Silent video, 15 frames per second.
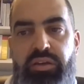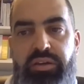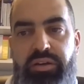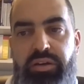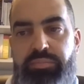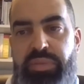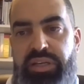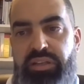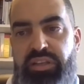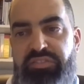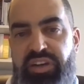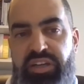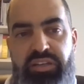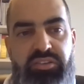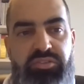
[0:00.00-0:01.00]
But if
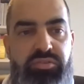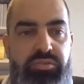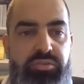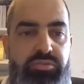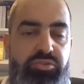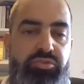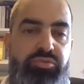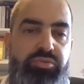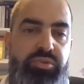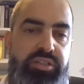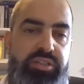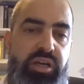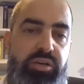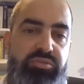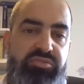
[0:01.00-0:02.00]
I need to choose
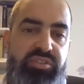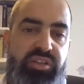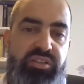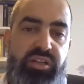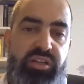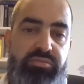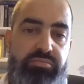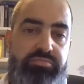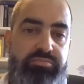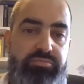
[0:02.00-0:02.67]
one, I would say that,